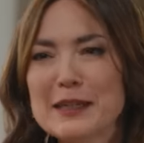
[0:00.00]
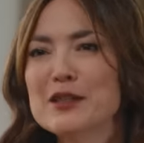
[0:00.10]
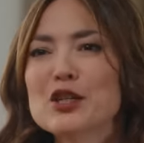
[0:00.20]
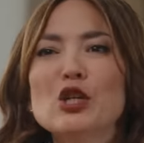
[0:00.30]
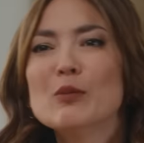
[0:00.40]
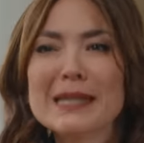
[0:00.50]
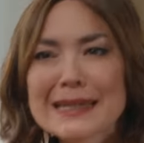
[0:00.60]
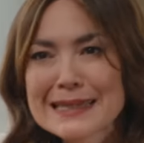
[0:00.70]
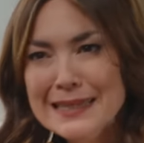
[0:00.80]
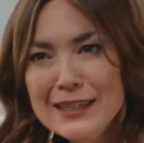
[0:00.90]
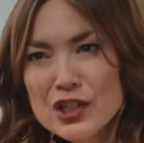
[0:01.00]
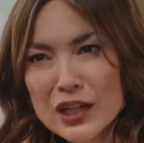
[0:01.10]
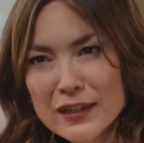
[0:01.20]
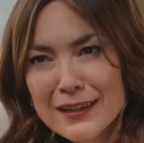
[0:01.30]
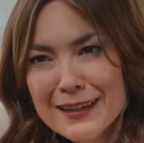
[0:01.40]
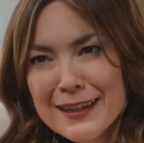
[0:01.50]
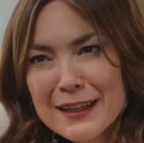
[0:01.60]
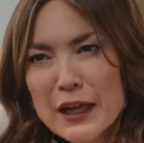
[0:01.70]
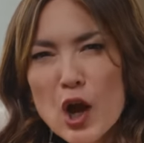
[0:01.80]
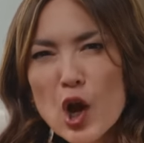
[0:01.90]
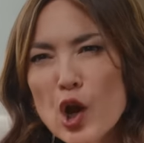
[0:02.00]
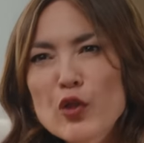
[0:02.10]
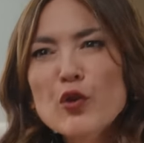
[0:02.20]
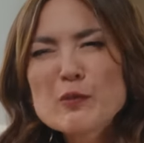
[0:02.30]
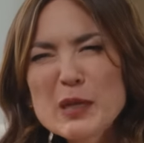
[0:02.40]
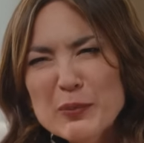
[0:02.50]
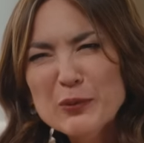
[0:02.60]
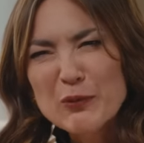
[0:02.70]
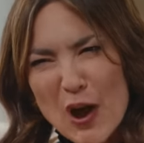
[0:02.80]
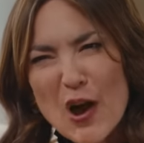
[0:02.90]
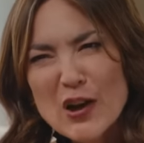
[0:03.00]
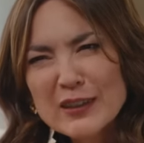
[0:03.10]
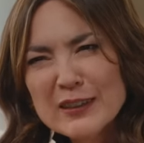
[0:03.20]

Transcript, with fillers: leading human extinction. Are those people wrong?